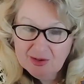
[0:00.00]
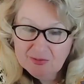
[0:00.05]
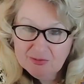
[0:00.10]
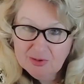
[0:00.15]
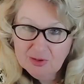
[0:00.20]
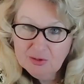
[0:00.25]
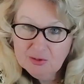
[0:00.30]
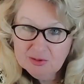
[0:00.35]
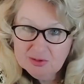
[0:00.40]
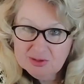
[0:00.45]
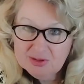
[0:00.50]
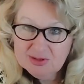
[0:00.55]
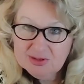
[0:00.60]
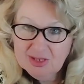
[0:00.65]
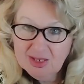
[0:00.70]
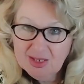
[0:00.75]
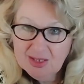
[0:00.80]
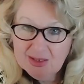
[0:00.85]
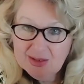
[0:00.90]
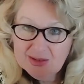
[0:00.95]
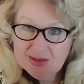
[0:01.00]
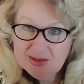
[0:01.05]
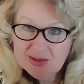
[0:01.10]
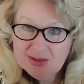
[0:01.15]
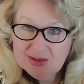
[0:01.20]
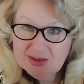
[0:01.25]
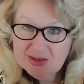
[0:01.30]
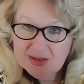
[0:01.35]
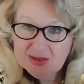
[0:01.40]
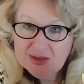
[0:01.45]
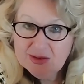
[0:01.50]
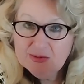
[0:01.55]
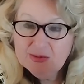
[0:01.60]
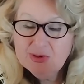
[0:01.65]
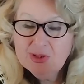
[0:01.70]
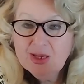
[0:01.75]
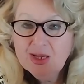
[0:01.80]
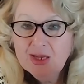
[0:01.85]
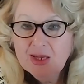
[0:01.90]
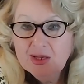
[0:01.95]
Florida, he
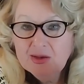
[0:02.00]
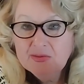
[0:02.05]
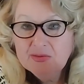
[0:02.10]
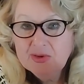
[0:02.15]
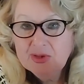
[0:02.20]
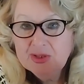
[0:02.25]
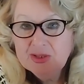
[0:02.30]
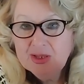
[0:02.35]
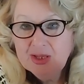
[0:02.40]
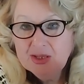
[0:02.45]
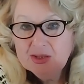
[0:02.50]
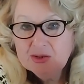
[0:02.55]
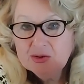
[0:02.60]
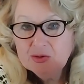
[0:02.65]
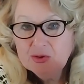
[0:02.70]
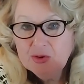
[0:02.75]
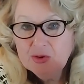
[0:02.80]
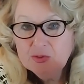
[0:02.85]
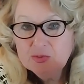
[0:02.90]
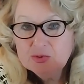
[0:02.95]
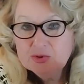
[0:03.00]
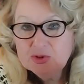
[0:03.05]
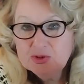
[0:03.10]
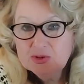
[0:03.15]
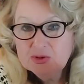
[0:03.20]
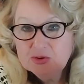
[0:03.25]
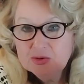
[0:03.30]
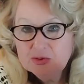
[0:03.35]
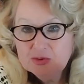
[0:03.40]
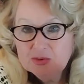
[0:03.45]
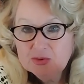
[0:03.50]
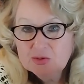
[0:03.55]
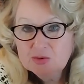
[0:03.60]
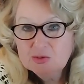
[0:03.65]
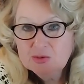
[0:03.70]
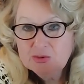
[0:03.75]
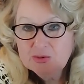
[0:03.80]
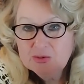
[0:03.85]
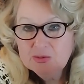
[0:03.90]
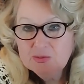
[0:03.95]
will have another option to
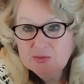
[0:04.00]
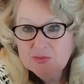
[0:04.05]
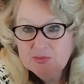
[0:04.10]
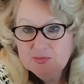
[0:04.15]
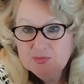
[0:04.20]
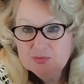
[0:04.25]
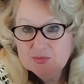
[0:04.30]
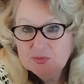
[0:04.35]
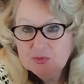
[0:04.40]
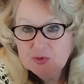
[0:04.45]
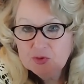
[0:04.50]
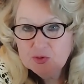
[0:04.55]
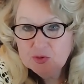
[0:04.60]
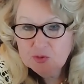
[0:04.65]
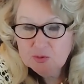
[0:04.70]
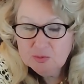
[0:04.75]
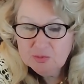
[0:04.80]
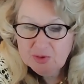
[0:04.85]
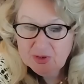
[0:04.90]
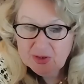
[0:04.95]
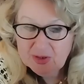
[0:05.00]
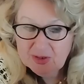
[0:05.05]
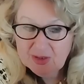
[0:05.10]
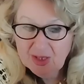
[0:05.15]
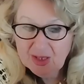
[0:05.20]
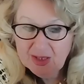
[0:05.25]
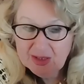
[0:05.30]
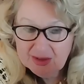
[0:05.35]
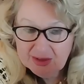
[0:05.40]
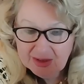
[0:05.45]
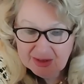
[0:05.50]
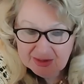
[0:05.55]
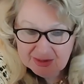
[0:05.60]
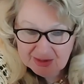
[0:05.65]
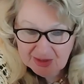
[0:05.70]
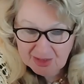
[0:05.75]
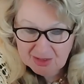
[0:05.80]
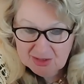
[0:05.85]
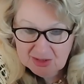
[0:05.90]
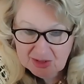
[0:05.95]
to to be uh,
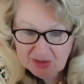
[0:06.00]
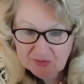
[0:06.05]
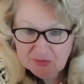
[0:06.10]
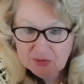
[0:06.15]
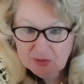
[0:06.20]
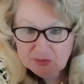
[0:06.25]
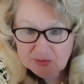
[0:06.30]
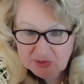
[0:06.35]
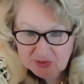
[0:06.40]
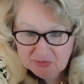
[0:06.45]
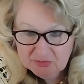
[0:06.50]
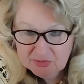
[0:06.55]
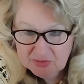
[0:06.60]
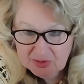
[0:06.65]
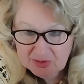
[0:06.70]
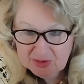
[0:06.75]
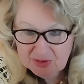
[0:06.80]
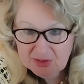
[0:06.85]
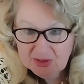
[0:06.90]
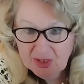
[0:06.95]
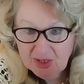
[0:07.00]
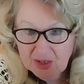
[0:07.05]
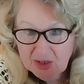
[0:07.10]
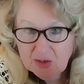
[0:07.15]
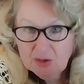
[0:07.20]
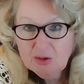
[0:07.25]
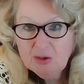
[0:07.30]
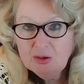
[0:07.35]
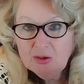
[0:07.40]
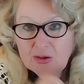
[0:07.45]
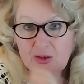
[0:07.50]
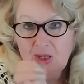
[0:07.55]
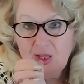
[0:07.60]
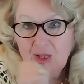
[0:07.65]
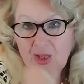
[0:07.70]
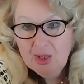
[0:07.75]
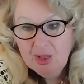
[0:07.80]
attacking from different angle